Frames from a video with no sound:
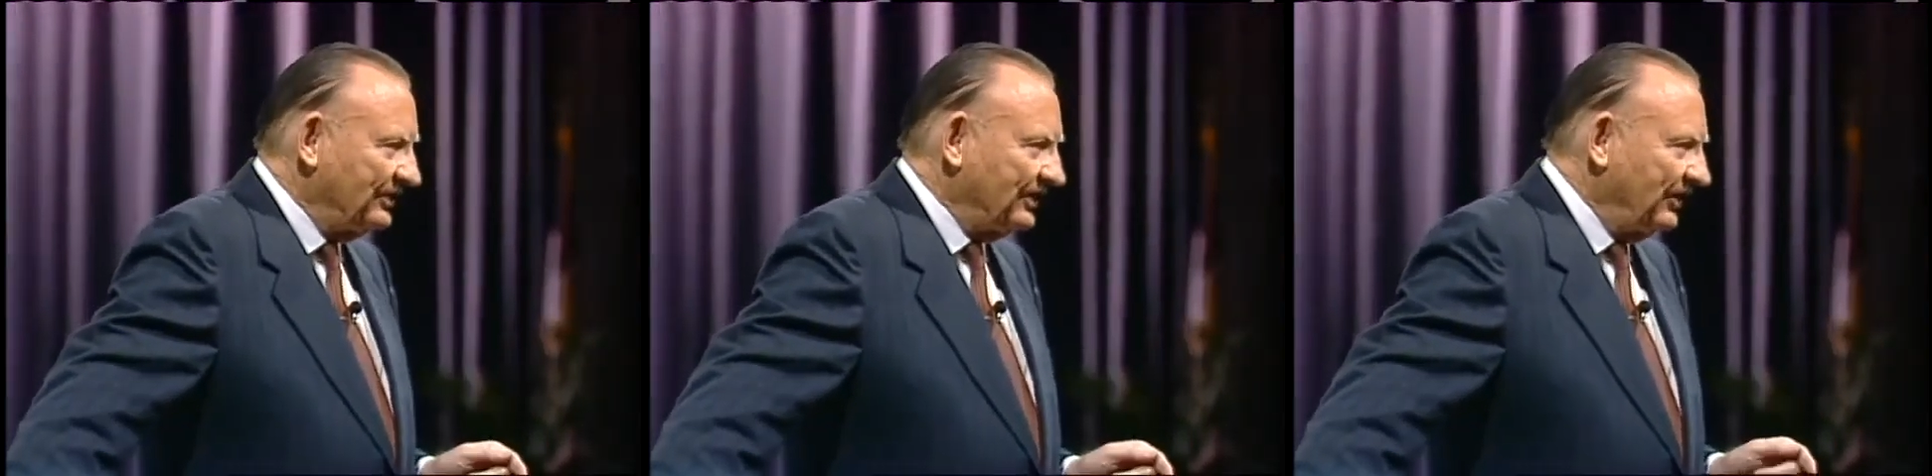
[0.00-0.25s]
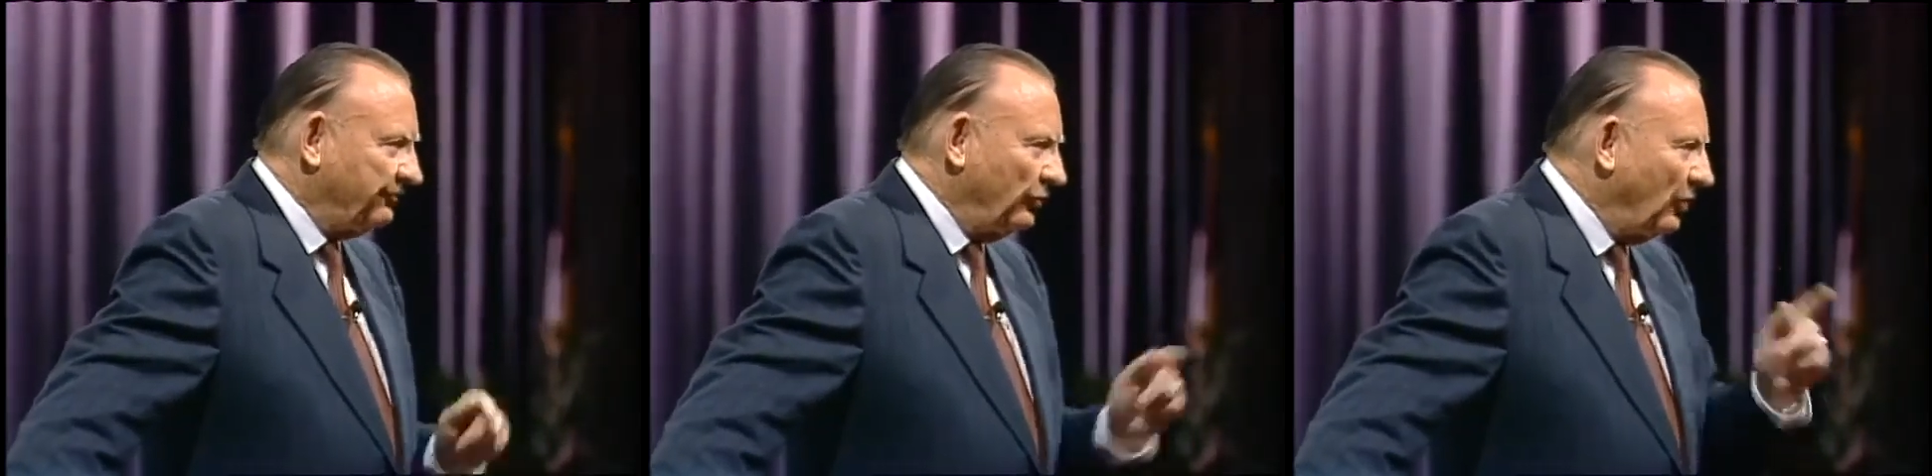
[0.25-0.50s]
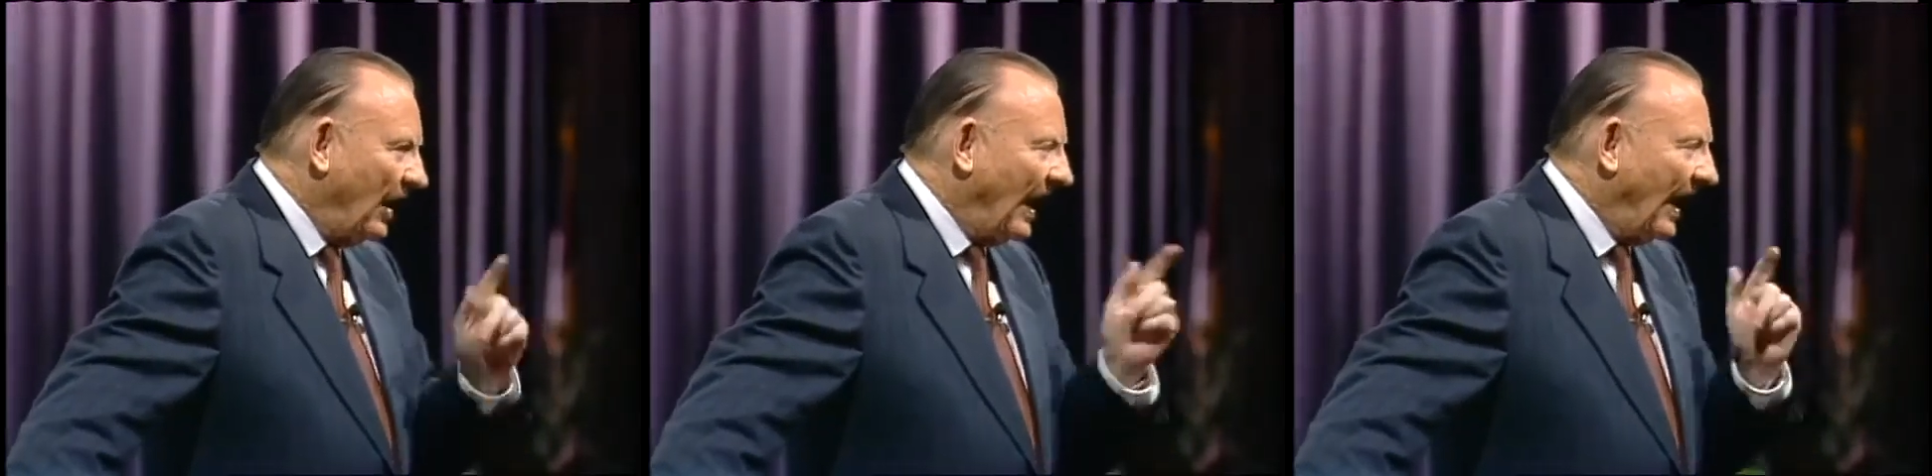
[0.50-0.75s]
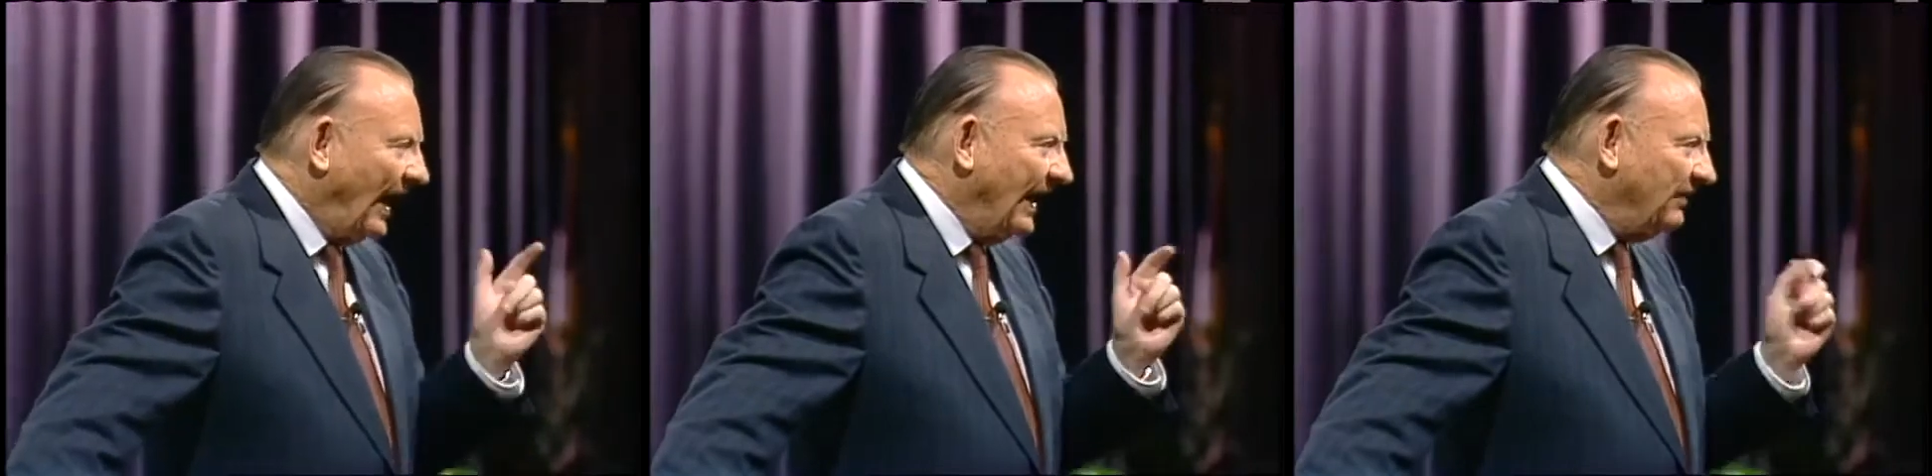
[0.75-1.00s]
If you
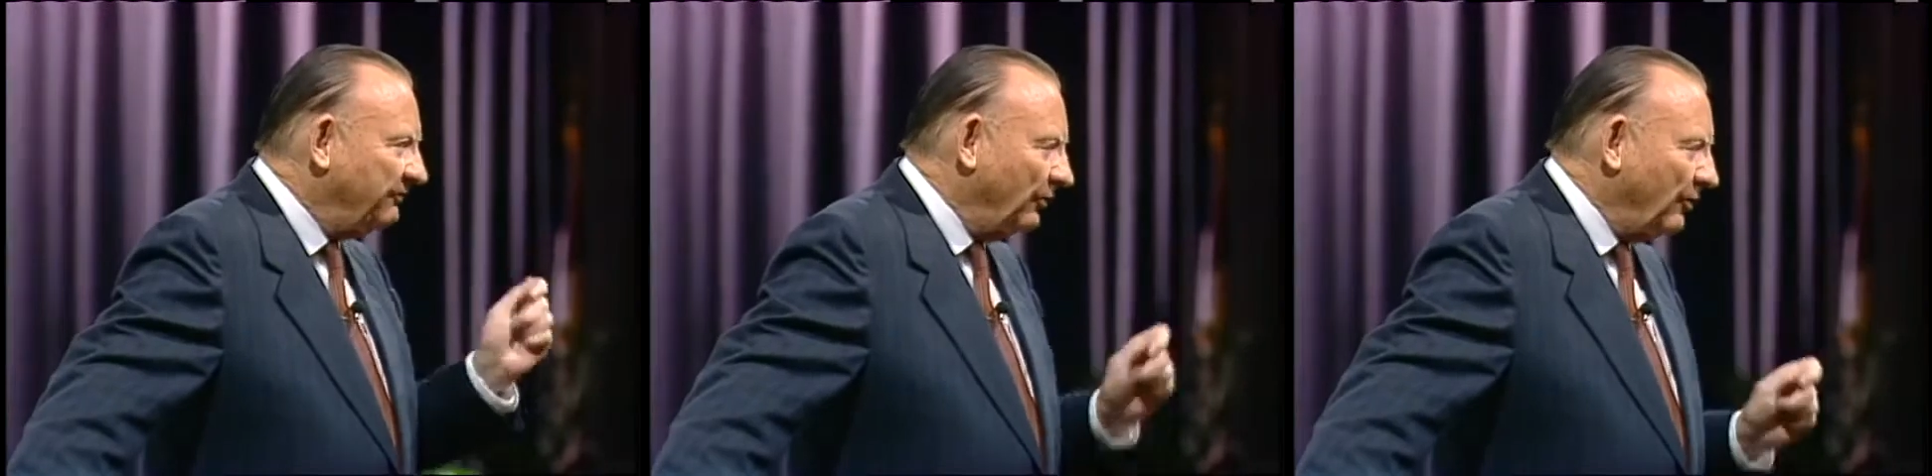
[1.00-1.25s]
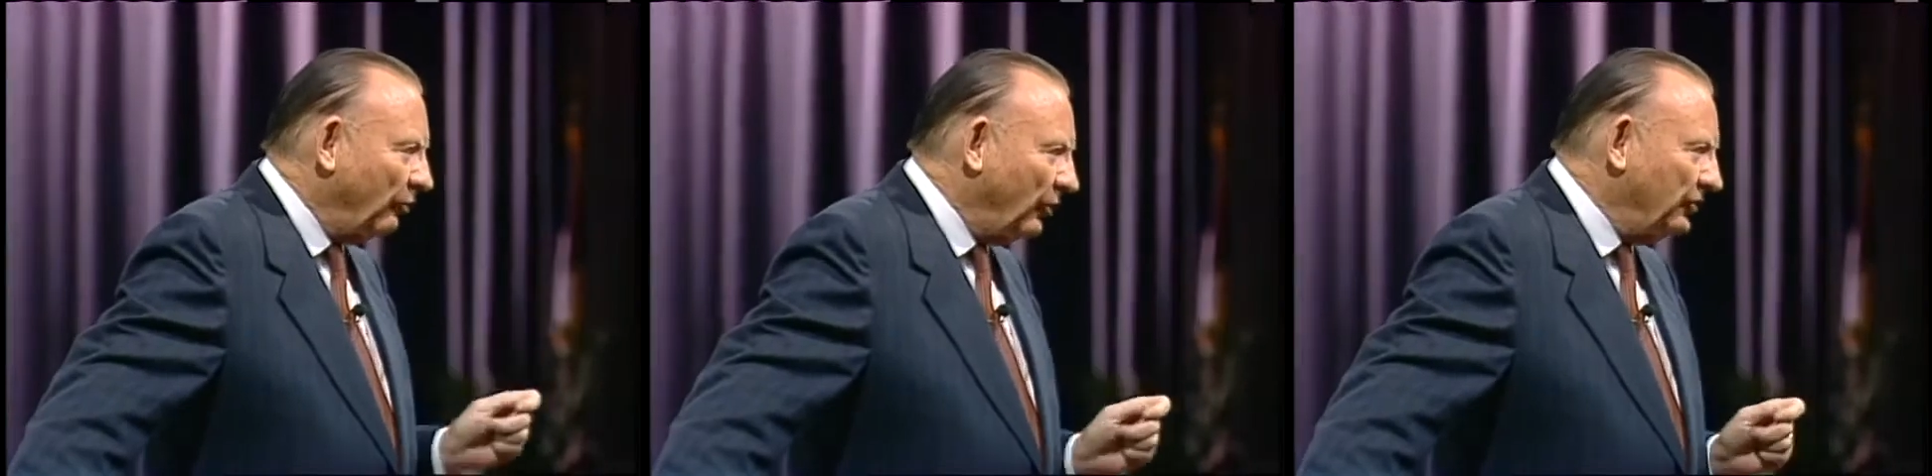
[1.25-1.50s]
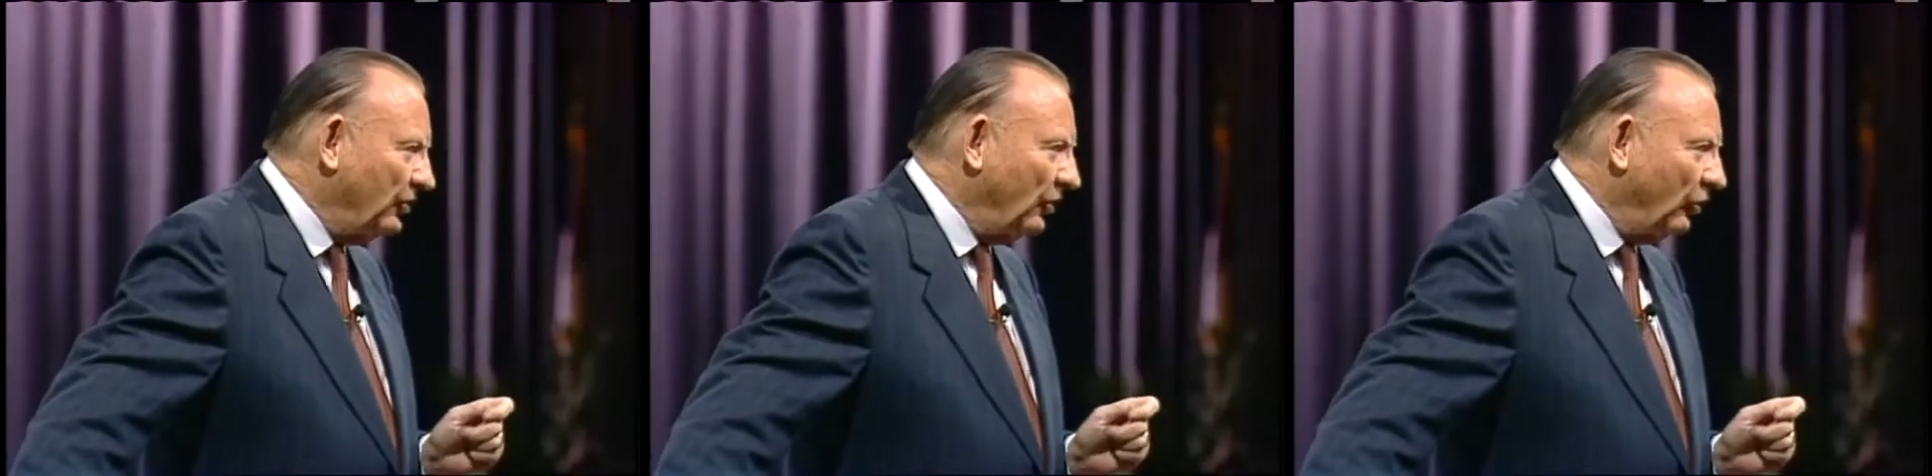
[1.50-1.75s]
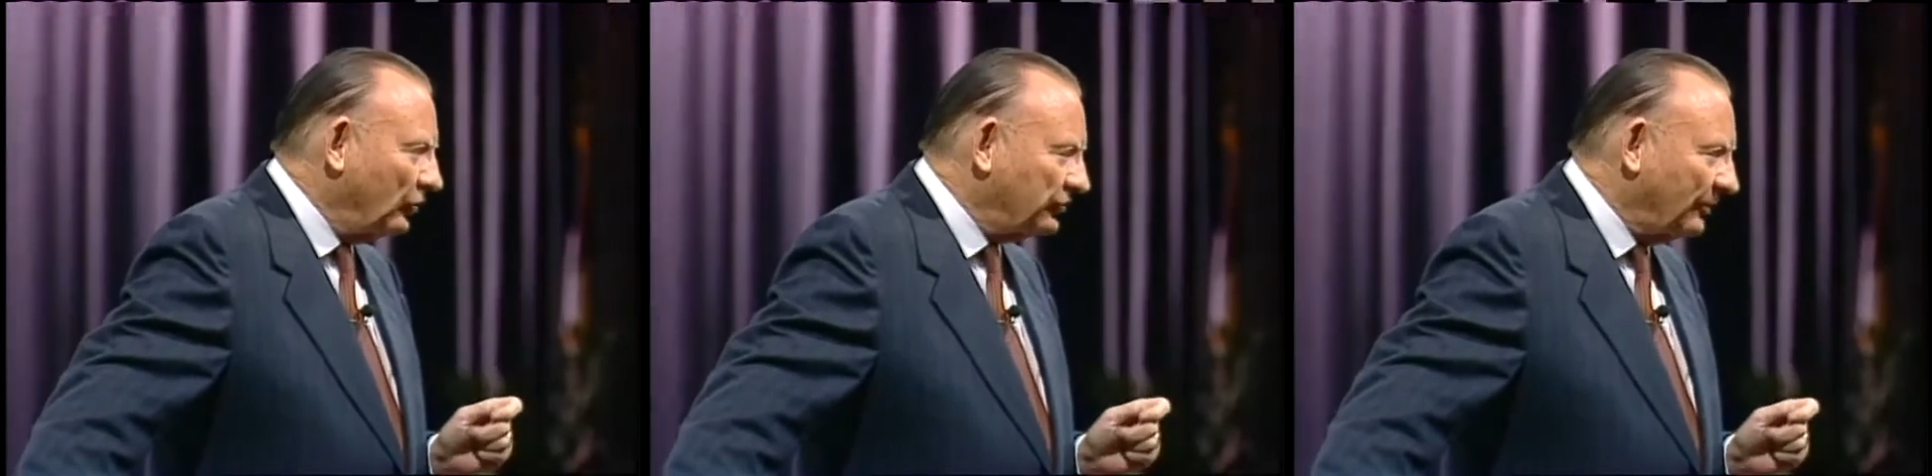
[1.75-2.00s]
hide from the one you
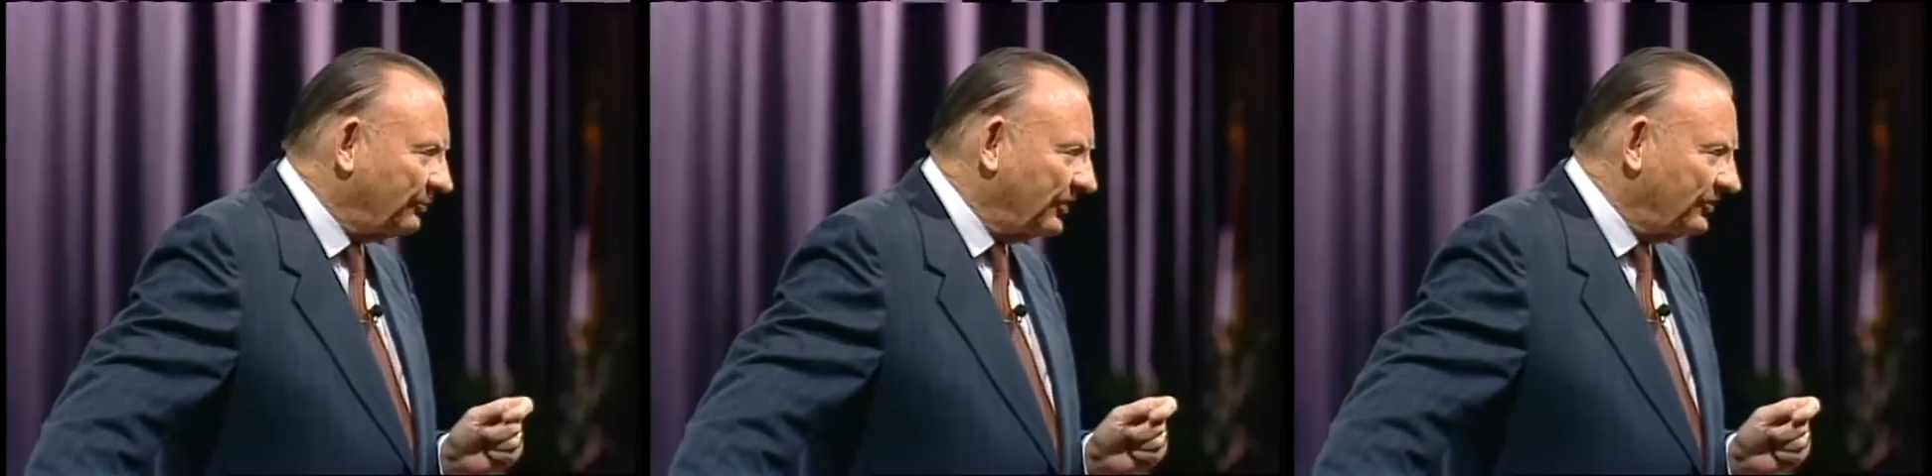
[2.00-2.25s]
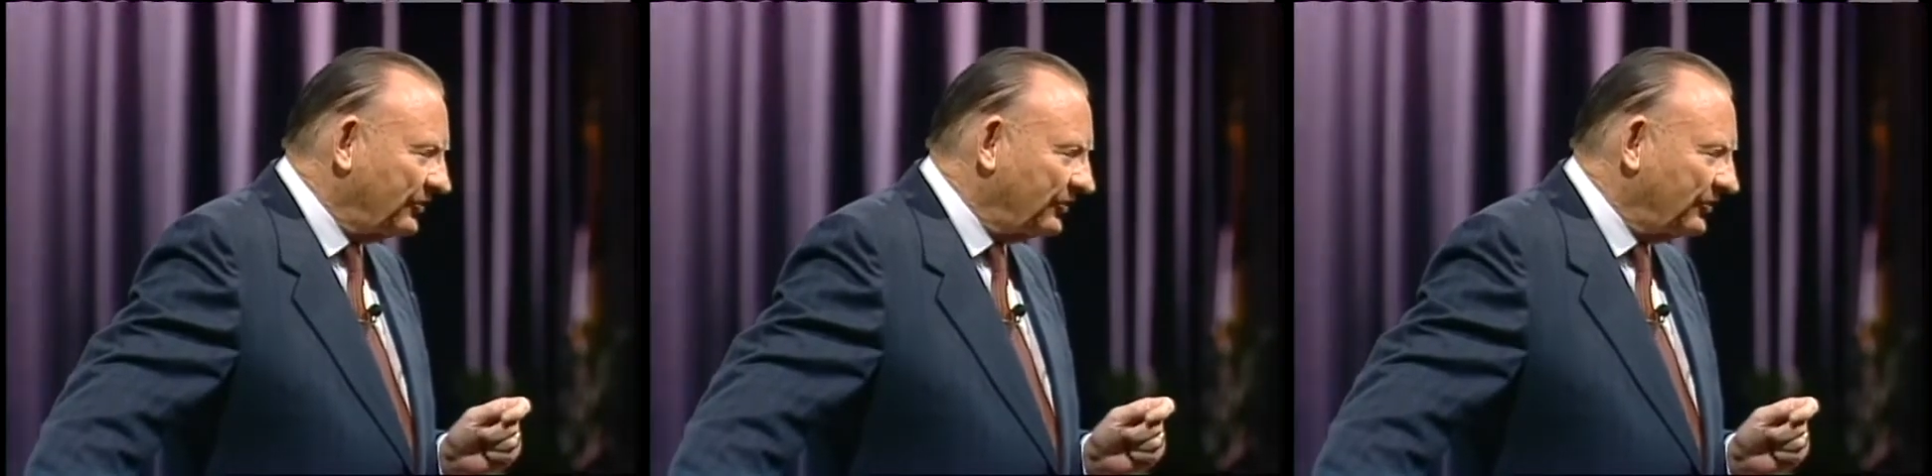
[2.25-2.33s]
owe something